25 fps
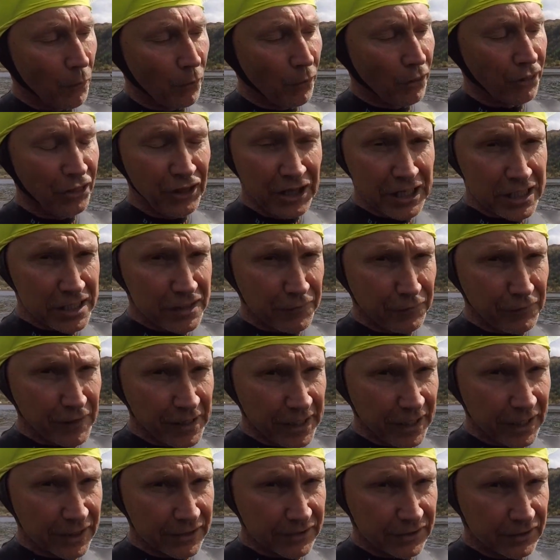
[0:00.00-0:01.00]
These
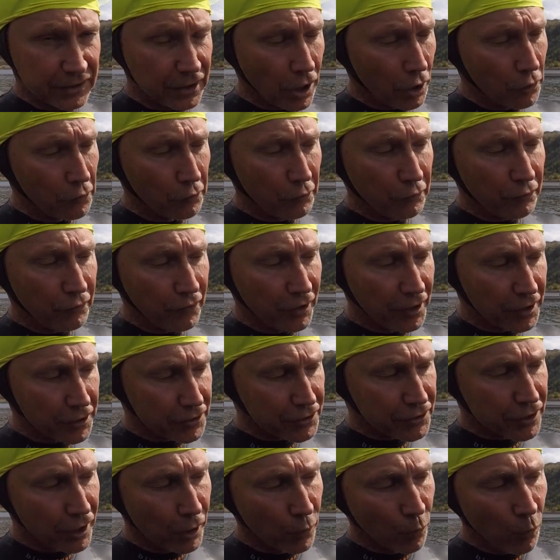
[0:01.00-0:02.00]
fingers go
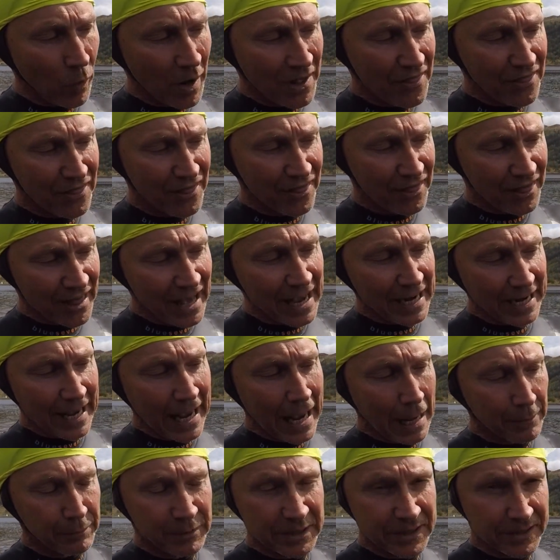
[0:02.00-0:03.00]
first, and when that
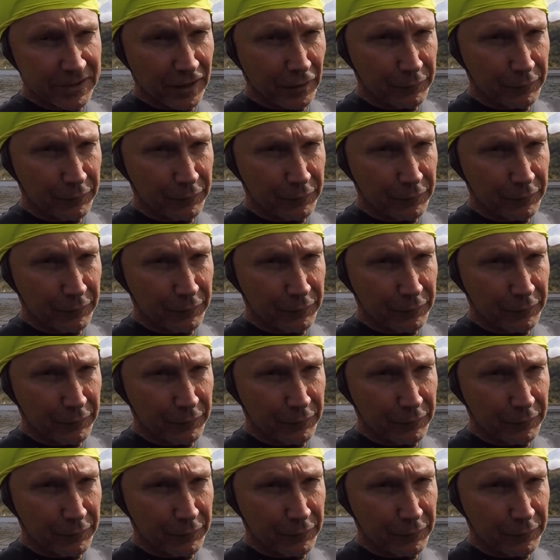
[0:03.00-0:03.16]
happens,